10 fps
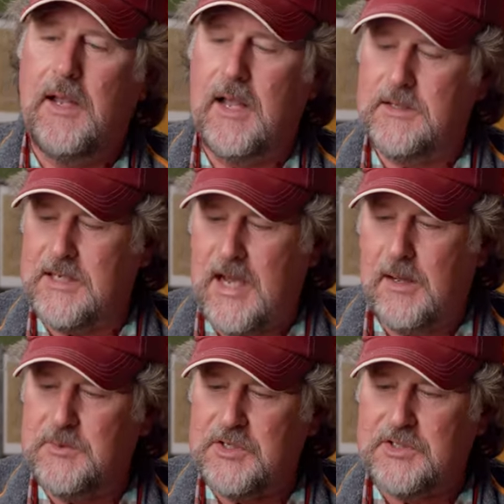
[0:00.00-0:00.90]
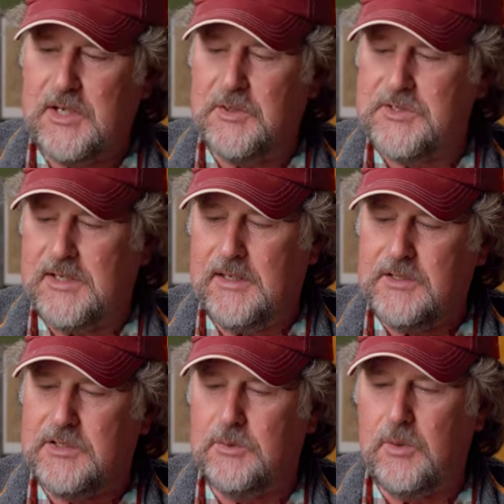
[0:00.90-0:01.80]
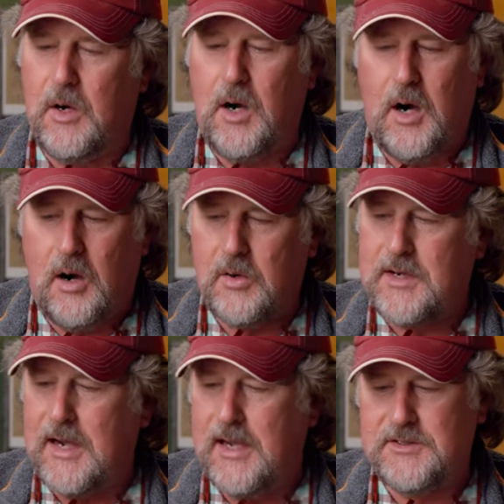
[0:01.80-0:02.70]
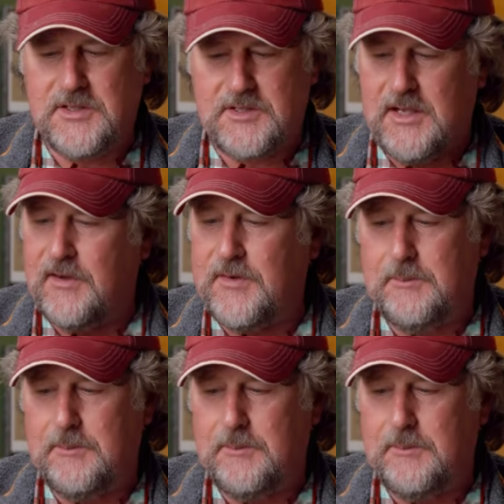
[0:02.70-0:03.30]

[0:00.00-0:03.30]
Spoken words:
and Tom just goes into all kinds of stuff.